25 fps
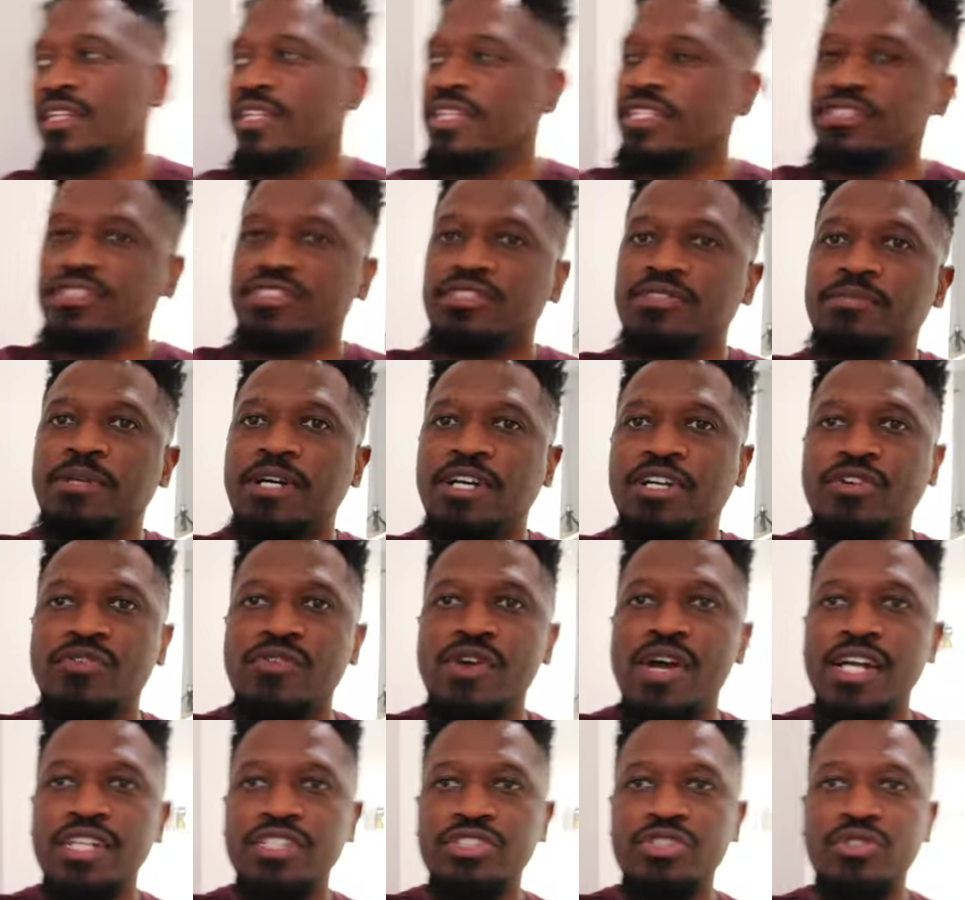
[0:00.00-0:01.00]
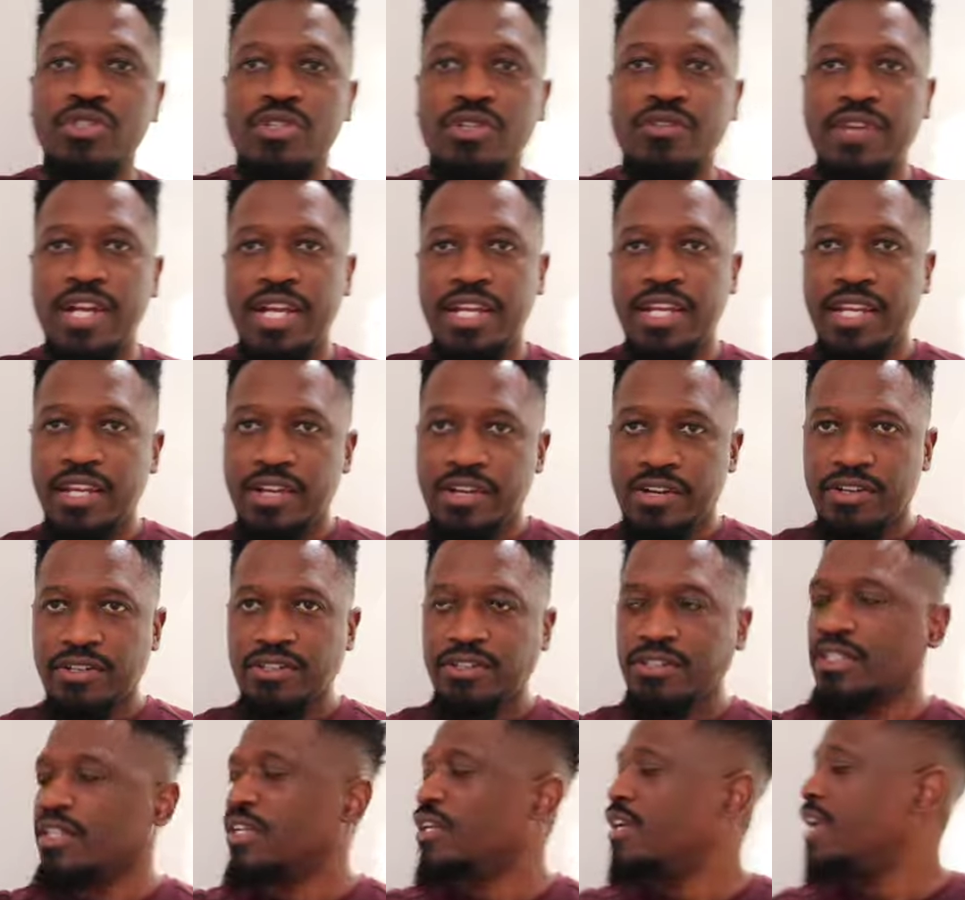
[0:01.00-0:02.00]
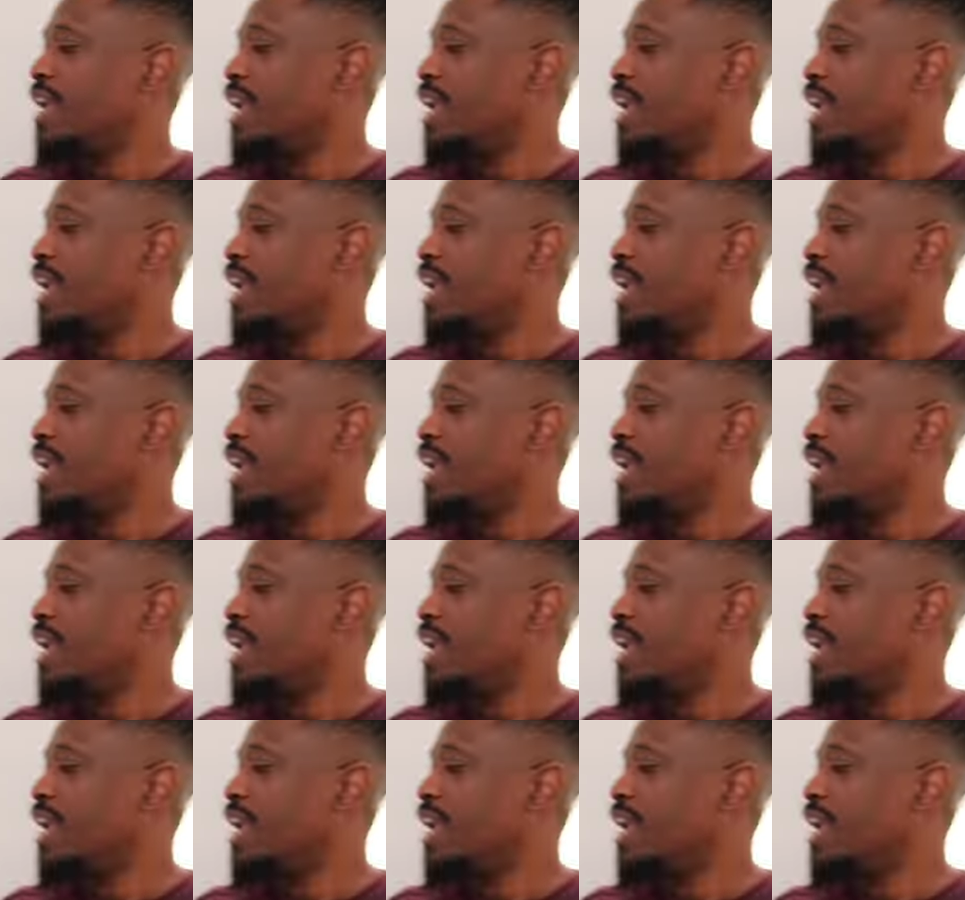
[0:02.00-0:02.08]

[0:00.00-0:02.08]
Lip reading: This is my garage door right here,